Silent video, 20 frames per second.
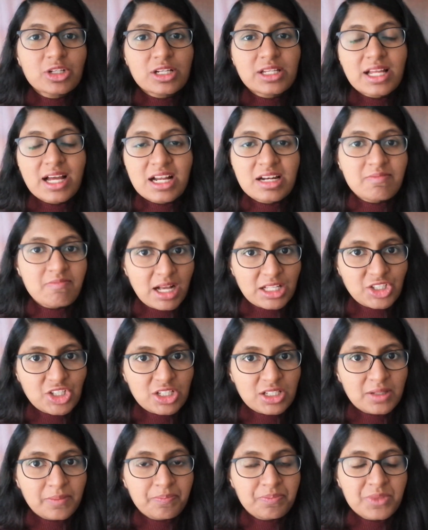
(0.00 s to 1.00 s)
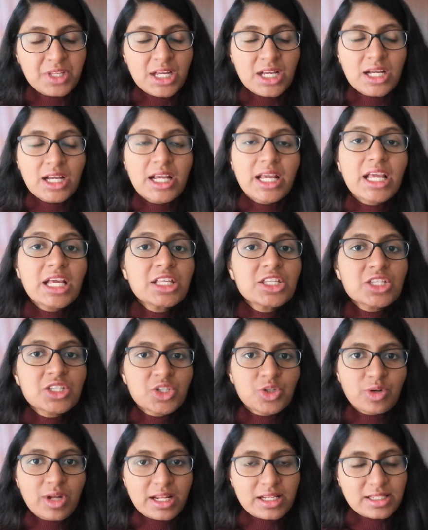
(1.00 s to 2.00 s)
to learn much. Each
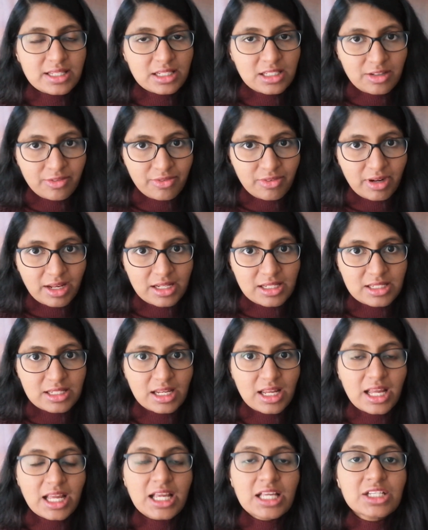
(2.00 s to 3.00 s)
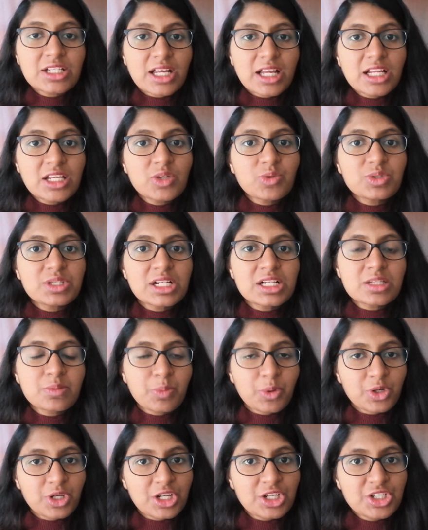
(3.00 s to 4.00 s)
students are different. Each individual's
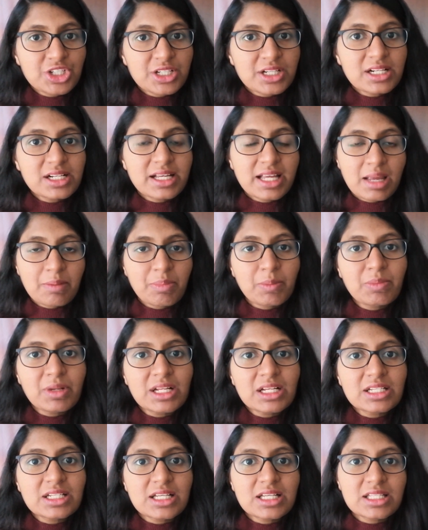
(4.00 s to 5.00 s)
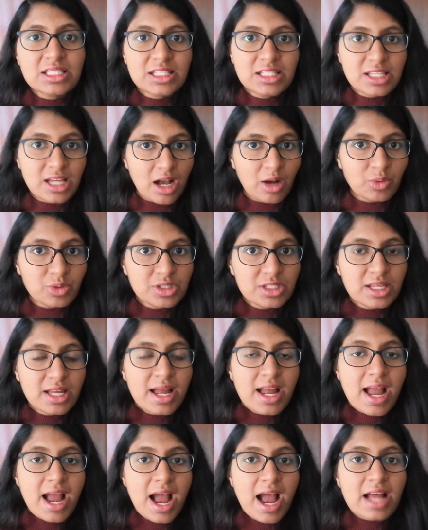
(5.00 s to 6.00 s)
potential, capabilities, doubts,
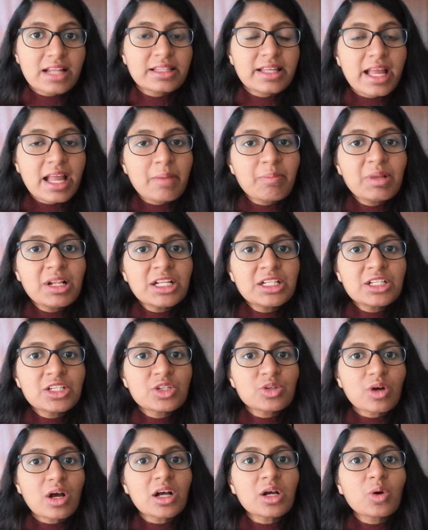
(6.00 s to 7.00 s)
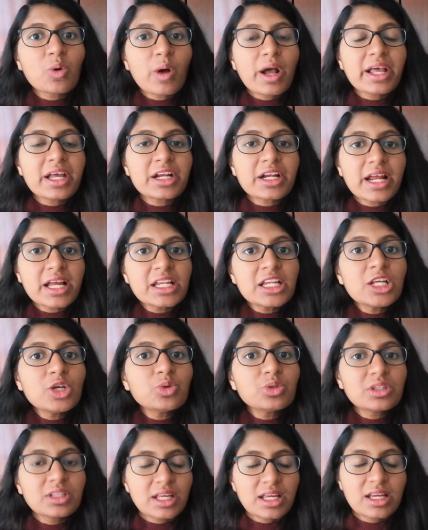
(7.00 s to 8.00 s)
and the ability to acquire a
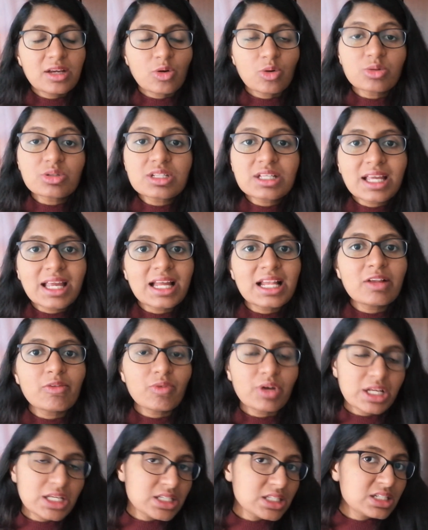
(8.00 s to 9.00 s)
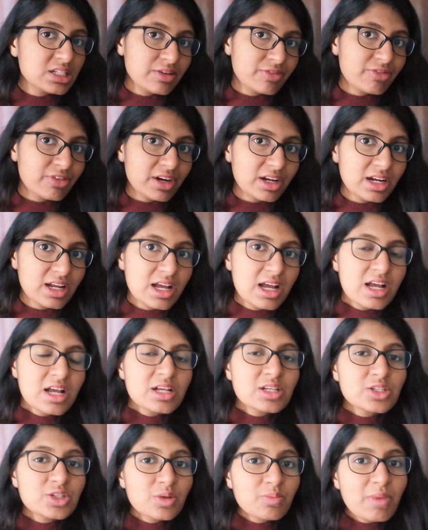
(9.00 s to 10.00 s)
new thing or skill is different.
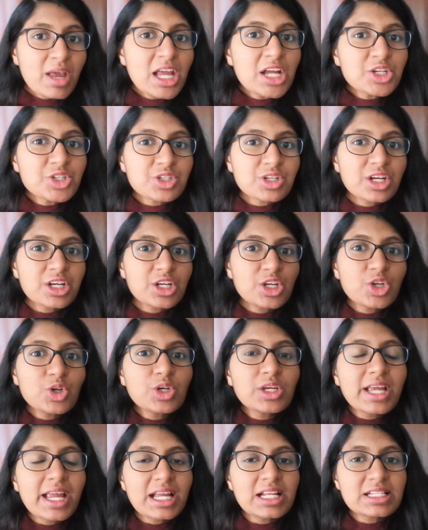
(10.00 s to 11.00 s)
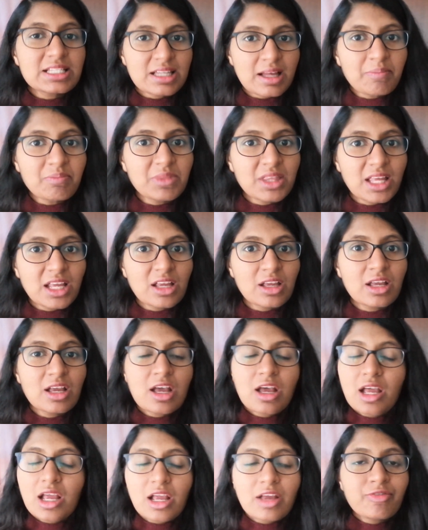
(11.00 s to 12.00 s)
So make sure you gain something
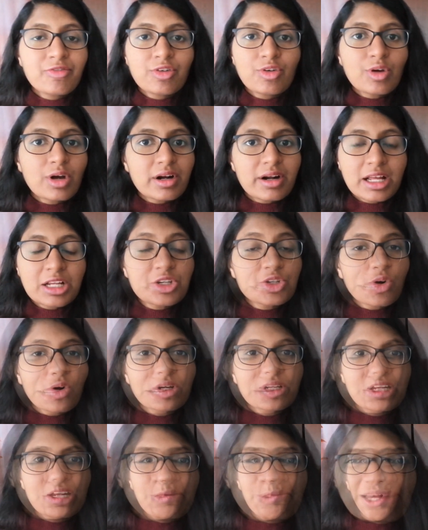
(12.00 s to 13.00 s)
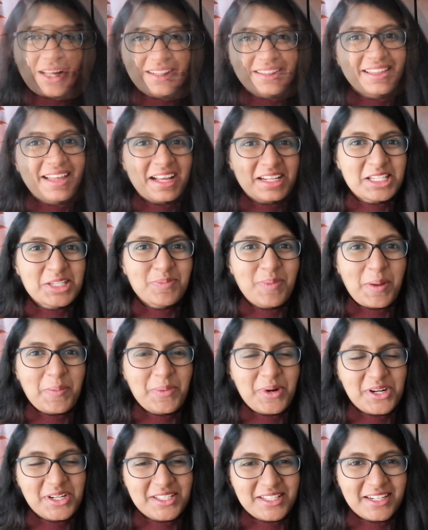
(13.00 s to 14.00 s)
if you are enrolled in a well, that's my
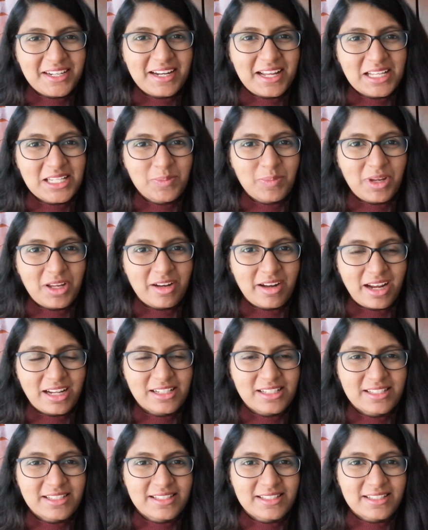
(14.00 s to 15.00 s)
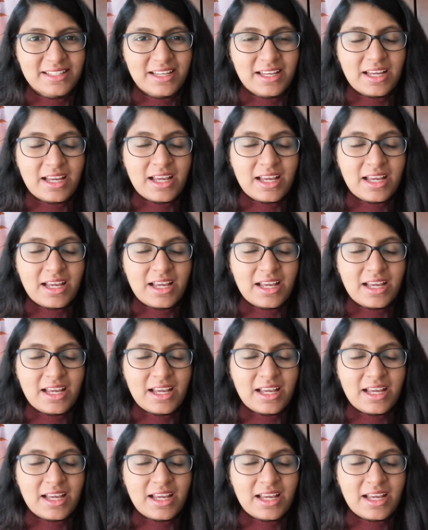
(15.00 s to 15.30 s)
personal experience.